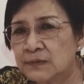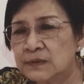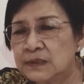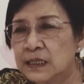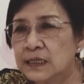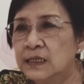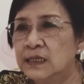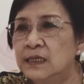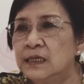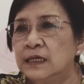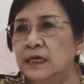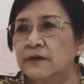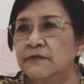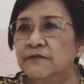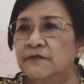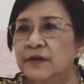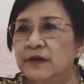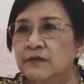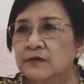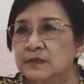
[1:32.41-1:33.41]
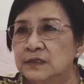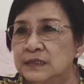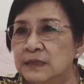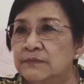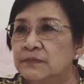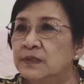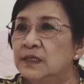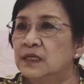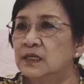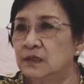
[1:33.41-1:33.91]
suddenly I felt
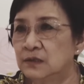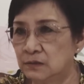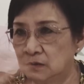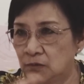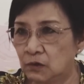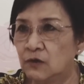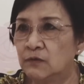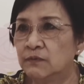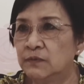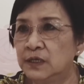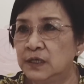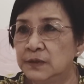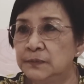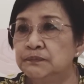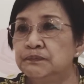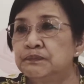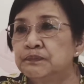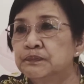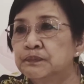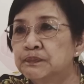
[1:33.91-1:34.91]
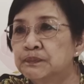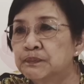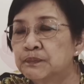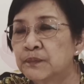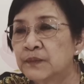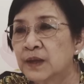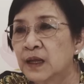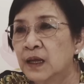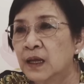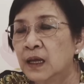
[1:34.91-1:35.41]
something on me.
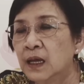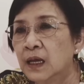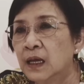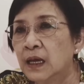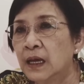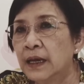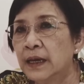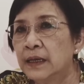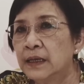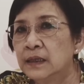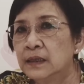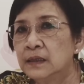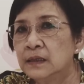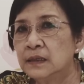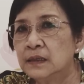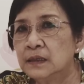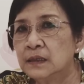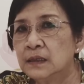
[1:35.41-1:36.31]
And